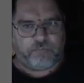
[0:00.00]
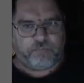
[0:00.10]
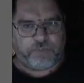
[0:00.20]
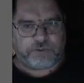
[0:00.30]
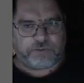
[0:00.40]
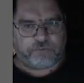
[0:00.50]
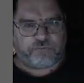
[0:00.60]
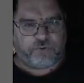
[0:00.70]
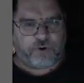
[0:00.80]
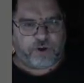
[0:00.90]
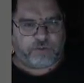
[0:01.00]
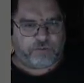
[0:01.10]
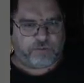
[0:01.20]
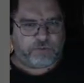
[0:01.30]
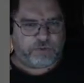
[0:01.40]
Pistol drawn.
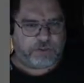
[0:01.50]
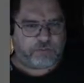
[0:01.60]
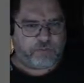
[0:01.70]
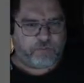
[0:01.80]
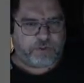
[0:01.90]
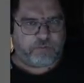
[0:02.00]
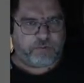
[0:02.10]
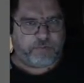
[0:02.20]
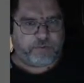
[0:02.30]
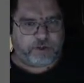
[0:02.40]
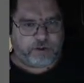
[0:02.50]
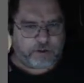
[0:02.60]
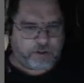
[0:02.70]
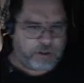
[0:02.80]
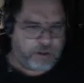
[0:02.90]
That's one we're going to remember here.
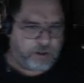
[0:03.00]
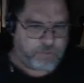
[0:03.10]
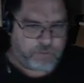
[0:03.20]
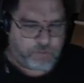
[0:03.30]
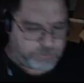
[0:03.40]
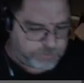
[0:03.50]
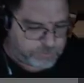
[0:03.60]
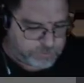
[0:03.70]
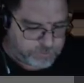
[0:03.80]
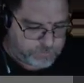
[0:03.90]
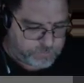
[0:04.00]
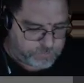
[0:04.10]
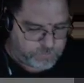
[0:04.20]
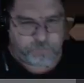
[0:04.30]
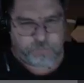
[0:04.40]
We're going to
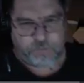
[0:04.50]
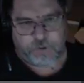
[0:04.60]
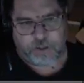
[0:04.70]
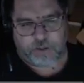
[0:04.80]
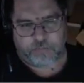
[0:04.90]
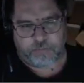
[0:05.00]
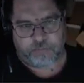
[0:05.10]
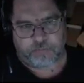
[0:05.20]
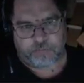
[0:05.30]
do... Um,